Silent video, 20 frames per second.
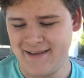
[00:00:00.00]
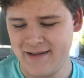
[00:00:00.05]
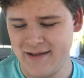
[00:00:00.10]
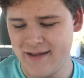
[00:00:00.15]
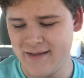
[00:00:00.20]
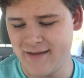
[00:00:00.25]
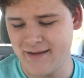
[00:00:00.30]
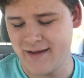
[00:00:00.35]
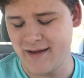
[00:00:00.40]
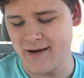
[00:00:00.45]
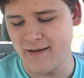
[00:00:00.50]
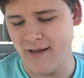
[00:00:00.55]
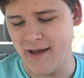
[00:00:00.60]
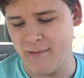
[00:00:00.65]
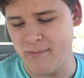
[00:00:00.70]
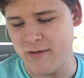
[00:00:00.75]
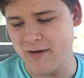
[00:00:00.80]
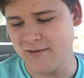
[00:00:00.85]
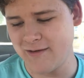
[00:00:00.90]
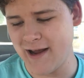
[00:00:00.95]
Is it gonna like
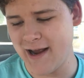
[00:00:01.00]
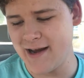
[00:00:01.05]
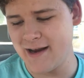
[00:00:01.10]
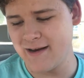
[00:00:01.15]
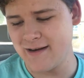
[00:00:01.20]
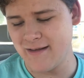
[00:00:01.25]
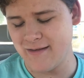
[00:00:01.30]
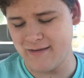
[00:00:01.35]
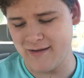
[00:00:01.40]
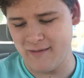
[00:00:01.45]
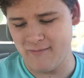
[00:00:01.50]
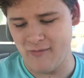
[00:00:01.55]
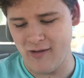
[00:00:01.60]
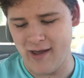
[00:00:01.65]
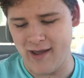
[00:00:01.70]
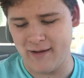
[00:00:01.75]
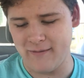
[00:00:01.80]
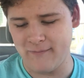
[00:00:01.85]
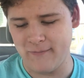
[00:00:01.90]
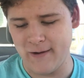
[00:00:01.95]
mutate into some
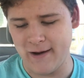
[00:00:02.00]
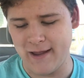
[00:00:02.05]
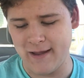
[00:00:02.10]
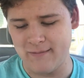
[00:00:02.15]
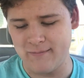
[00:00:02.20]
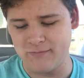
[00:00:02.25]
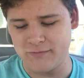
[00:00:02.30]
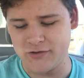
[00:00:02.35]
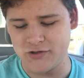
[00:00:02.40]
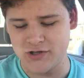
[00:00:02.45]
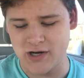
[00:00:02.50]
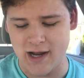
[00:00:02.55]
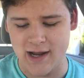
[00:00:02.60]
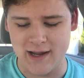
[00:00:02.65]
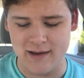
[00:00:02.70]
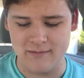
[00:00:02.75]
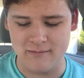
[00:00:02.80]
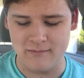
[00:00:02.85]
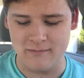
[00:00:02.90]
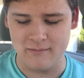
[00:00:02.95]
like freaking
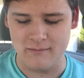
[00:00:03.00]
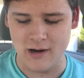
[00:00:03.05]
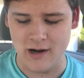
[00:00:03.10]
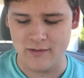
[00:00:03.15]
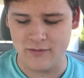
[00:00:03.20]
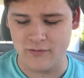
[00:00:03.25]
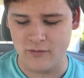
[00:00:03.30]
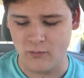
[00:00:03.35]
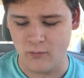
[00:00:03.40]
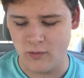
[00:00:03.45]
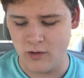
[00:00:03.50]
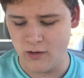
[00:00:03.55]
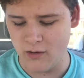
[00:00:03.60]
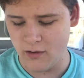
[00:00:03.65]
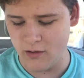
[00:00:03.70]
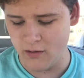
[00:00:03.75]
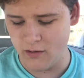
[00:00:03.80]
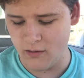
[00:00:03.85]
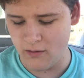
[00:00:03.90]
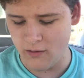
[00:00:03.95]
giant monster?
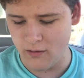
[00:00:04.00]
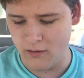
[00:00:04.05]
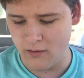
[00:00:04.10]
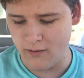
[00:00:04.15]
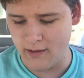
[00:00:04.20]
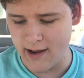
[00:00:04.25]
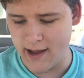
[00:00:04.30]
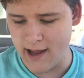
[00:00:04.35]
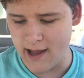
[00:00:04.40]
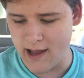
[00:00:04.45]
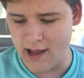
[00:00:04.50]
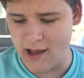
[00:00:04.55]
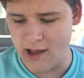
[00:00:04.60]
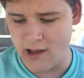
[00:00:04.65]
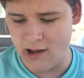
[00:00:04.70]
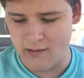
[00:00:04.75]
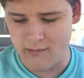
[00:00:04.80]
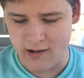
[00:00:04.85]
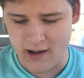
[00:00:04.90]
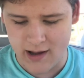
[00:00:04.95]
Whoa,
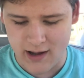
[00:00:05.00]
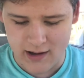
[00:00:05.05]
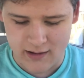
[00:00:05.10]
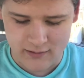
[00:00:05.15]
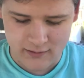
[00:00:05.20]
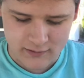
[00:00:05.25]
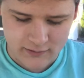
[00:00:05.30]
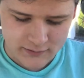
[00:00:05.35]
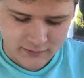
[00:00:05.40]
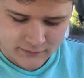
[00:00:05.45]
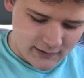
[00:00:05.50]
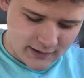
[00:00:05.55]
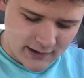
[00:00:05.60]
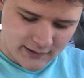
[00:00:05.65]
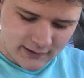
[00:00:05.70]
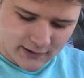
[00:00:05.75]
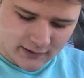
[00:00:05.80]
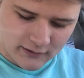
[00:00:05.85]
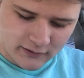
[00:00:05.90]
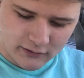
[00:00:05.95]
hey man.
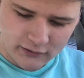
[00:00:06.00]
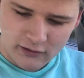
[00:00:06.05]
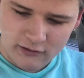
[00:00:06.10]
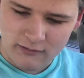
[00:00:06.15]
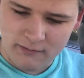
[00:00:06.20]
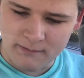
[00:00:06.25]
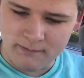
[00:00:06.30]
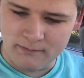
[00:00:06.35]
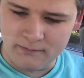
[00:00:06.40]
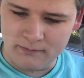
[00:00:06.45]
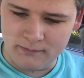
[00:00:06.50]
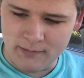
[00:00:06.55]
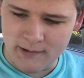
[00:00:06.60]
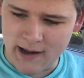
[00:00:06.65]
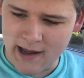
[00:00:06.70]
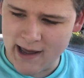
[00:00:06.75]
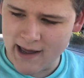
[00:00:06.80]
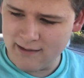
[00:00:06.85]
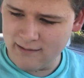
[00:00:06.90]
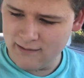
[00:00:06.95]
That doesn't look too
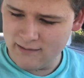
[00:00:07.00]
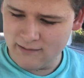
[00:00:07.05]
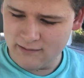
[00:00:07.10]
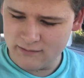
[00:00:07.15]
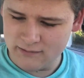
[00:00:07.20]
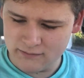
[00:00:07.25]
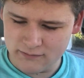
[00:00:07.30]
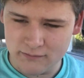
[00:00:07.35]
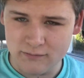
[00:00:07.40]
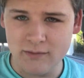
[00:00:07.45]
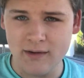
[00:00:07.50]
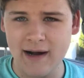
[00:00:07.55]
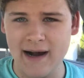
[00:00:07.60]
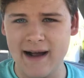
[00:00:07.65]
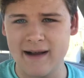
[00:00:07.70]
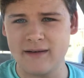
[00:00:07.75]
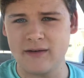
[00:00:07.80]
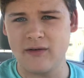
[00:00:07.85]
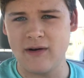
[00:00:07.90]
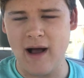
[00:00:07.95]
bad. I
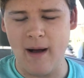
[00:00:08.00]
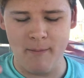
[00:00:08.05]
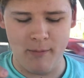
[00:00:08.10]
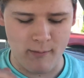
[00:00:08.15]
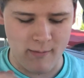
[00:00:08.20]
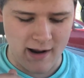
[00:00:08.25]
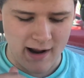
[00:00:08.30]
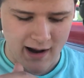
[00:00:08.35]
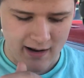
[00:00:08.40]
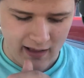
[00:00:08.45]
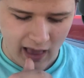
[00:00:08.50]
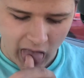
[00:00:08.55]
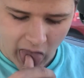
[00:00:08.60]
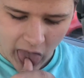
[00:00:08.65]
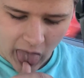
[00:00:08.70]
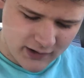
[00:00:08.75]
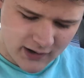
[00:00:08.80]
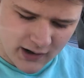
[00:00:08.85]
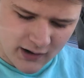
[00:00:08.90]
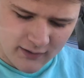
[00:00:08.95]
got crap on my hand.
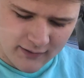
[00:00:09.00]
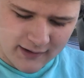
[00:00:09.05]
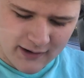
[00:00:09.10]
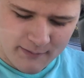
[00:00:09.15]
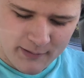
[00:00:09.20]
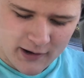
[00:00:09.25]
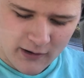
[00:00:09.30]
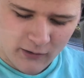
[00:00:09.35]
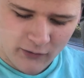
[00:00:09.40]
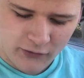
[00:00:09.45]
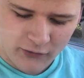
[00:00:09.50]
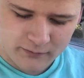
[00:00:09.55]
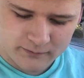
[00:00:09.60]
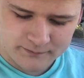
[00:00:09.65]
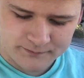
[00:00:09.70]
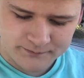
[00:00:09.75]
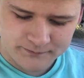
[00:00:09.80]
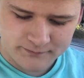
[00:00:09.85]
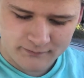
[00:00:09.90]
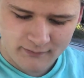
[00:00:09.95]
Oh, it's got pickles.
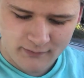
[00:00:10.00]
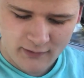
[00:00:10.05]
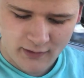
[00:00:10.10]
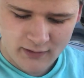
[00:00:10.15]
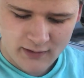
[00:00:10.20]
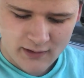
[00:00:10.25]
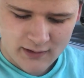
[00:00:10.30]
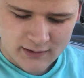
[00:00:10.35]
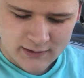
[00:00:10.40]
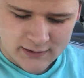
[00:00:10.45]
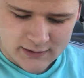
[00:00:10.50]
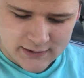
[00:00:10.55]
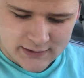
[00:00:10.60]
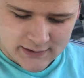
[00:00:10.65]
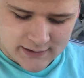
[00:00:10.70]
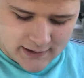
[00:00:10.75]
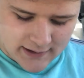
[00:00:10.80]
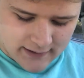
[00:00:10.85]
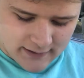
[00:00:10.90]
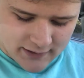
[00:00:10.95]

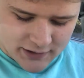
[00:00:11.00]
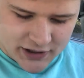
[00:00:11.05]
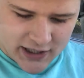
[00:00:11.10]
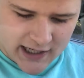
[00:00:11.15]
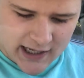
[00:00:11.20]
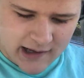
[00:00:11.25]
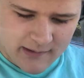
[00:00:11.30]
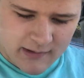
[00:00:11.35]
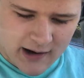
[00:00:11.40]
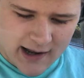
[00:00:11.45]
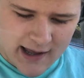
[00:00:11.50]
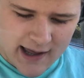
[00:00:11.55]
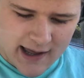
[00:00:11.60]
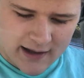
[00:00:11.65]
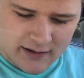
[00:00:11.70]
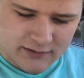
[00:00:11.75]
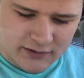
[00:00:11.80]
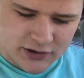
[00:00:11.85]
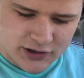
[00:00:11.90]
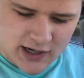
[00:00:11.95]
Shaking my
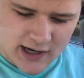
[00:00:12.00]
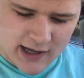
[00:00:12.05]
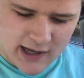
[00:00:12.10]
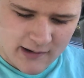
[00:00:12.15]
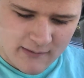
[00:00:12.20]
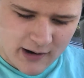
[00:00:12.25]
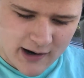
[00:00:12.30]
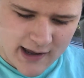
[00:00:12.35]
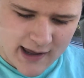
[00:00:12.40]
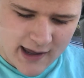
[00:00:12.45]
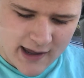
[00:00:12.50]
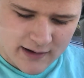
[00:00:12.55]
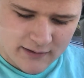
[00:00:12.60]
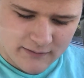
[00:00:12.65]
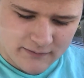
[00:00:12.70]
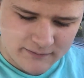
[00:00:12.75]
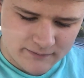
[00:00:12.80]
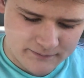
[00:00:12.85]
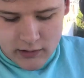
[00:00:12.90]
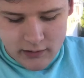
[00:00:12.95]
head, shaking my head.
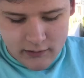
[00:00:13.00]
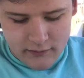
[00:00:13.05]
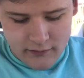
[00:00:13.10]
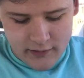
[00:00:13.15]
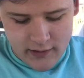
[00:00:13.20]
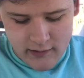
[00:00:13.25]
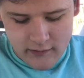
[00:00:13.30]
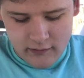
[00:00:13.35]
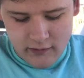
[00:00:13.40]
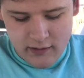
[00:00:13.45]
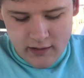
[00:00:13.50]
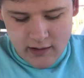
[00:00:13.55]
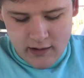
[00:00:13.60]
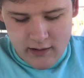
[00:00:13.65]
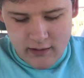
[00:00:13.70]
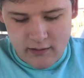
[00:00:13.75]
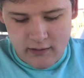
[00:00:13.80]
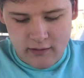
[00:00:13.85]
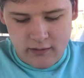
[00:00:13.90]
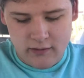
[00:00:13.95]
This
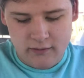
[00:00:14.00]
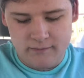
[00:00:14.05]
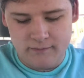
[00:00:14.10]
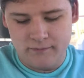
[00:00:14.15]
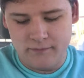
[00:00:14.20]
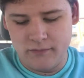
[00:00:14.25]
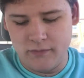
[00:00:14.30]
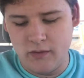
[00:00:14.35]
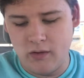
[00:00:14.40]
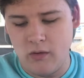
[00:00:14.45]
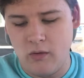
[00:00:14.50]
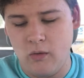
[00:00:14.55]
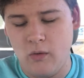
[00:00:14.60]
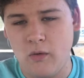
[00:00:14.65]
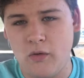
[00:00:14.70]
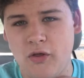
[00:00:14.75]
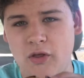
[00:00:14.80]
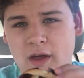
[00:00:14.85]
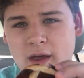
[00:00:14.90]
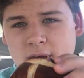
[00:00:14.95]
is the whole
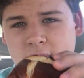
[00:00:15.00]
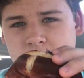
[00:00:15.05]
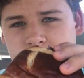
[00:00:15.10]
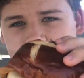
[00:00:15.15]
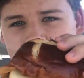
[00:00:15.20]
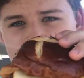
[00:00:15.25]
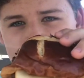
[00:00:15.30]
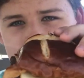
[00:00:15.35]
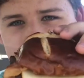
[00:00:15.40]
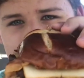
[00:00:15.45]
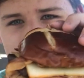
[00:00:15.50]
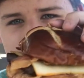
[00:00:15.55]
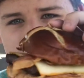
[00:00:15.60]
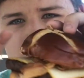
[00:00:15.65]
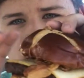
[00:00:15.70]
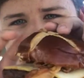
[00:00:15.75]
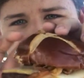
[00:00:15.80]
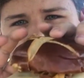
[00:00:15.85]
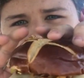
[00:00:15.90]
thing right here.